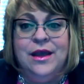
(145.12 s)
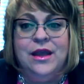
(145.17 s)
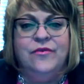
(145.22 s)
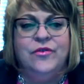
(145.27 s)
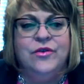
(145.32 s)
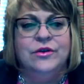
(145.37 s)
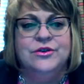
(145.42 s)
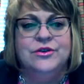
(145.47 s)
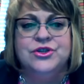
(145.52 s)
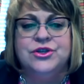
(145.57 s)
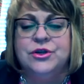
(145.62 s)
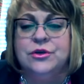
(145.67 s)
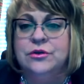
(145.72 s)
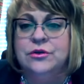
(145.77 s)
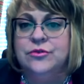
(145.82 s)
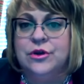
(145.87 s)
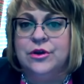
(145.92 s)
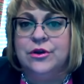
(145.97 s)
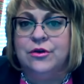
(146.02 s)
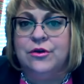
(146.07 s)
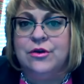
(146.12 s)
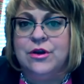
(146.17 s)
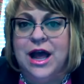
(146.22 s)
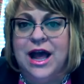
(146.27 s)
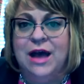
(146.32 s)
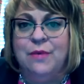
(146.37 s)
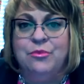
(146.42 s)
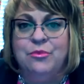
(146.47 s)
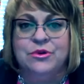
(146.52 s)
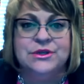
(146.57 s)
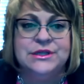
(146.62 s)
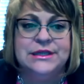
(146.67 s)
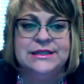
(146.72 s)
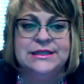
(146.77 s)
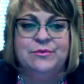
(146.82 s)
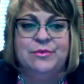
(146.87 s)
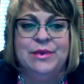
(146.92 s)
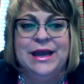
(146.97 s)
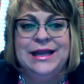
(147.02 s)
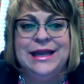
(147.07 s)
If your children are not
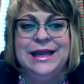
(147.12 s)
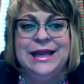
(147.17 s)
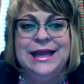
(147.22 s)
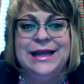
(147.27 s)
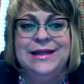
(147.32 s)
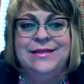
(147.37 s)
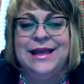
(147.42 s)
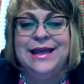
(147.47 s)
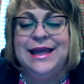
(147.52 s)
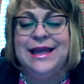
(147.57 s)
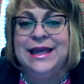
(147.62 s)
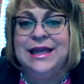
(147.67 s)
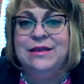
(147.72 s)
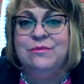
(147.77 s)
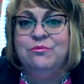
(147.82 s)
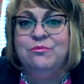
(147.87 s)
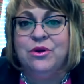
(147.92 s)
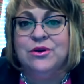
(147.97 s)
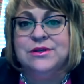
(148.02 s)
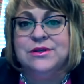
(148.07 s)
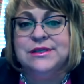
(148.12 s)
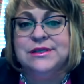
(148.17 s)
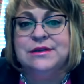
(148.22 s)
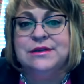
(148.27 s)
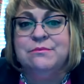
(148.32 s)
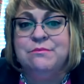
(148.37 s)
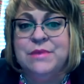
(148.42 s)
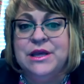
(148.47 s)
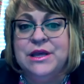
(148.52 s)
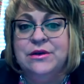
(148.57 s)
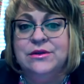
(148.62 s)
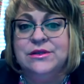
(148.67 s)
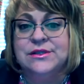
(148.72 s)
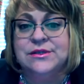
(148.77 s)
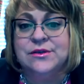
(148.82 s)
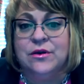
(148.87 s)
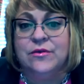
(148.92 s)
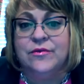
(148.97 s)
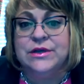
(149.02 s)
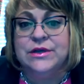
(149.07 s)
participating in the in-person meal
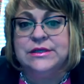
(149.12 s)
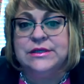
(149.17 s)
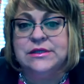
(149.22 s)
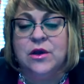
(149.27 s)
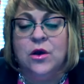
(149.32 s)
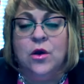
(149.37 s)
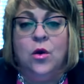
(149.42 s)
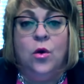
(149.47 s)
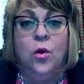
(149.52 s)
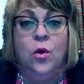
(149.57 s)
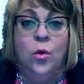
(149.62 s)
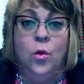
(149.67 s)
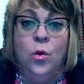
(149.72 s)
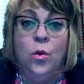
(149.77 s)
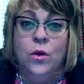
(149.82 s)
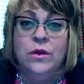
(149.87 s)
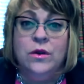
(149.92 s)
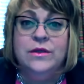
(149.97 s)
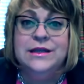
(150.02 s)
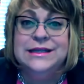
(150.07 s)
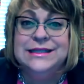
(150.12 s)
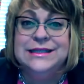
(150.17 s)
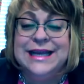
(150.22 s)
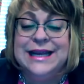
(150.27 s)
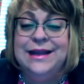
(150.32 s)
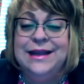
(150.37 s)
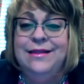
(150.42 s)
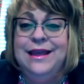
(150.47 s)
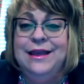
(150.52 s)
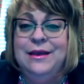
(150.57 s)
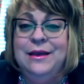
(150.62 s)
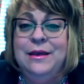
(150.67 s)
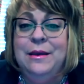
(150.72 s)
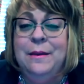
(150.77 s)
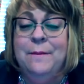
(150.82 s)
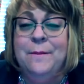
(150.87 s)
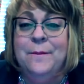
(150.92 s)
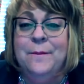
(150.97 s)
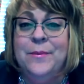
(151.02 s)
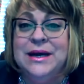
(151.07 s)
service or the daily
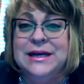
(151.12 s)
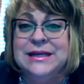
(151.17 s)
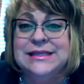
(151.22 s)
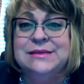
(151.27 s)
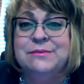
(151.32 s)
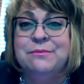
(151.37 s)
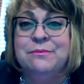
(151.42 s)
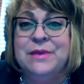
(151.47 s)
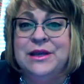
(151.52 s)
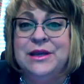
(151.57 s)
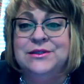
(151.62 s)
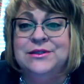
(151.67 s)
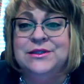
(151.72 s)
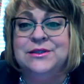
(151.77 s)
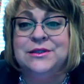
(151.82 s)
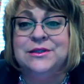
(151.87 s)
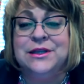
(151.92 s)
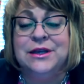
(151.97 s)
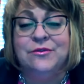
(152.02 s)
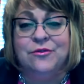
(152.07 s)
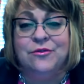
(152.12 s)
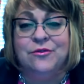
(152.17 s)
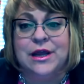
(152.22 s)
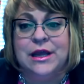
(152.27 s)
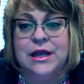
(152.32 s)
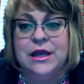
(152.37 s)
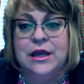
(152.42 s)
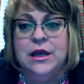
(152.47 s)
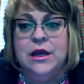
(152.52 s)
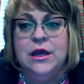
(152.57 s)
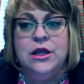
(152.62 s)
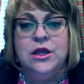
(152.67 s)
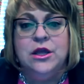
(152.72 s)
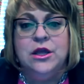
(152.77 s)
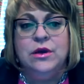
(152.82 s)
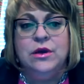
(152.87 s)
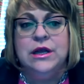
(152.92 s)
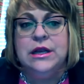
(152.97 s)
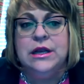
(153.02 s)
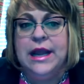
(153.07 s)
bus meal delivery,
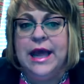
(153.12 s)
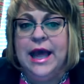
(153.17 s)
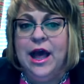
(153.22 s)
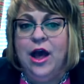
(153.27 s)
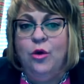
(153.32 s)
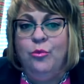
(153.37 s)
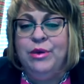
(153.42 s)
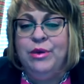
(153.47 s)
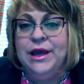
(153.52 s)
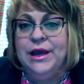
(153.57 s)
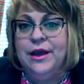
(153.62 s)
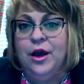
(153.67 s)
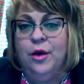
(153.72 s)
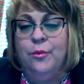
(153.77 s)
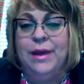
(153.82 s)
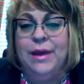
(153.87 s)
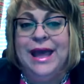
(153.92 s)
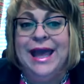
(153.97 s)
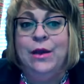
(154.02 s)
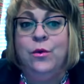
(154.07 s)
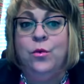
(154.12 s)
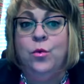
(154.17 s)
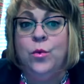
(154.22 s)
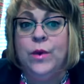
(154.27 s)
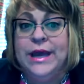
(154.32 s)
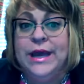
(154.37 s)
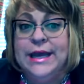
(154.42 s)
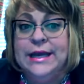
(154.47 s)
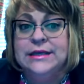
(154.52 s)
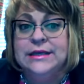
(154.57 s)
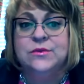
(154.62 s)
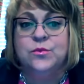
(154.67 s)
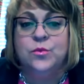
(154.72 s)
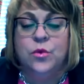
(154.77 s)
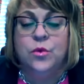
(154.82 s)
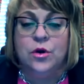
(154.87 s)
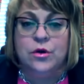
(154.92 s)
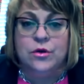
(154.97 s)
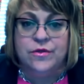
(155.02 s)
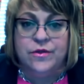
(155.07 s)
you can now pick up a week's
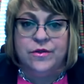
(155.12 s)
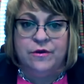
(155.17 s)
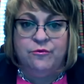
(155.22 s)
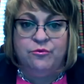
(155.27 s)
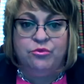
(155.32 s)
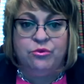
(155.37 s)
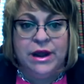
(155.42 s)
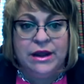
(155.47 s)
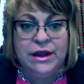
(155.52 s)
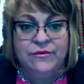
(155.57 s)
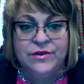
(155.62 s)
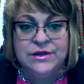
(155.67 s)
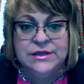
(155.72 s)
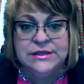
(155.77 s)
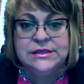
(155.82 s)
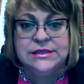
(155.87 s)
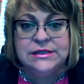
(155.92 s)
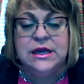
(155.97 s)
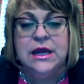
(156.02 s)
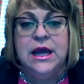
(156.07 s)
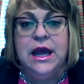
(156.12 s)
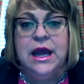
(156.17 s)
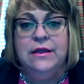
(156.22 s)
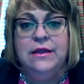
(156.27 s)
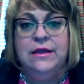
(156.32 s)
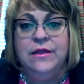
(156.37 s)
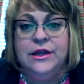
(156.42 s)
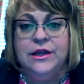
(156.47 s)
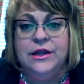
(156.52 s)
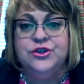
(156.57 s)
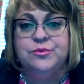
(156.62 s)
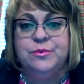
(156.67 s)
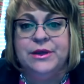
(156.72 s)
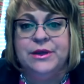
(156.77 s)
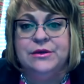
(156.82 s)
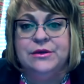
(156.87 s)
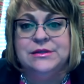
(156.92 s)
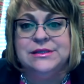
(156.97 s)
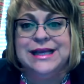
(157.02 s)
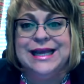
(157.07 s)
worth of breakfast and lunch
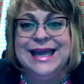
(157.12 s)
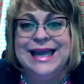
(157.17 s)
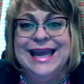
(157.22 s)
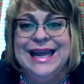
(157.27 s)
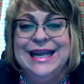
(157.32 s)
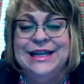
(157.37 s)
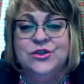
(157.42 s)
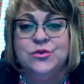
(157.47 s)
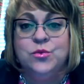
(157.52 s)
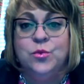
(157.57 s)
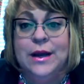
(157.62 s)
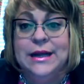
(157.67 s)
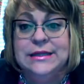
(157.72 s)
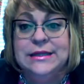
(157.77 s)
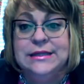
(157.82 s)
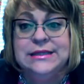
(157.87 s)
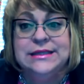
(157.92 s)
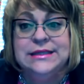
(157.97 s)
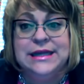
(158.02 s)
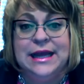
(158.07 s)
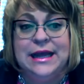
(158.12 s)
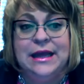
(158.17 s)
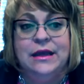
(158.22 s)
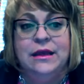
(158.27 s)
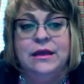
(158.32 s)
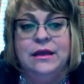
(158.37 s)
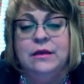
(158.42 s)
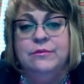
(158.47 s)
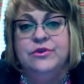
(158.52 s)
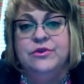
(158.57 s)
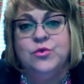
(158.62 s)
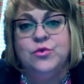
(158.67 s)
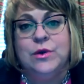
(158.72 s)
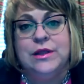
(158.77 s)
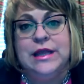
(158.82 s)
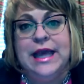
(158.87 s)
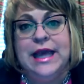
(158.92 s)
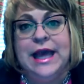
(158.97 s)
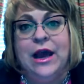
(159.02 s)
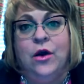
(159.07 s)
meals each Wednesday
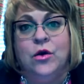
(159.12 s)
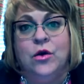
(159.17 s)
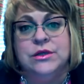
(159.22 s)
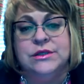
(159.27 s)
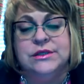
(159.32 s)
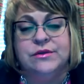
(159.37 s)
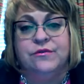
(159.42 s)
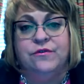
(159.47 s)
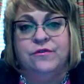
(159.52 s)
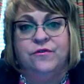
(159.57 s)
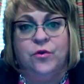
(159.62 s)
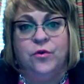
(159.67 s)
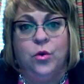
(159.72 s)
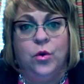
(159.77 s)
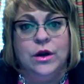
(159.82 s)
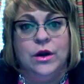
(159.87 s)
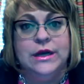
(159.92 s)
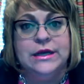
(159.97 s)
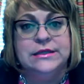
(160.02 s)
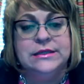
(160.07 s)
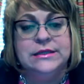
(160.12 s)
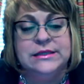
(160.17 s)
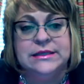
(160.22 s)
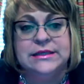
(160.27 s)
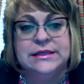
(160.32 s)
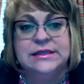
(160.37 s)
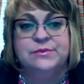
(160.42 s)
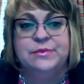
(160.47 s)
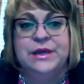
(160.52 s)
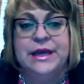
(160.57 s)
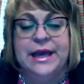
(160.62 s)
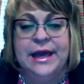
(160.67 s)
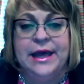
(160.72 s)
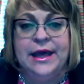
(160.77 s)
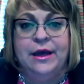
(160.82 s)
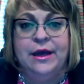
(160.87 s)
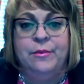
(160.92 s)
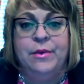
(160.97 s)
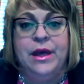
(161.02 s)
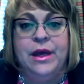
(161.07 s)
between the hours of 4 and 6
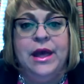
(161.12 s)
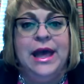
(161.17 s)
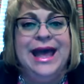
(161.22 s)
p.m.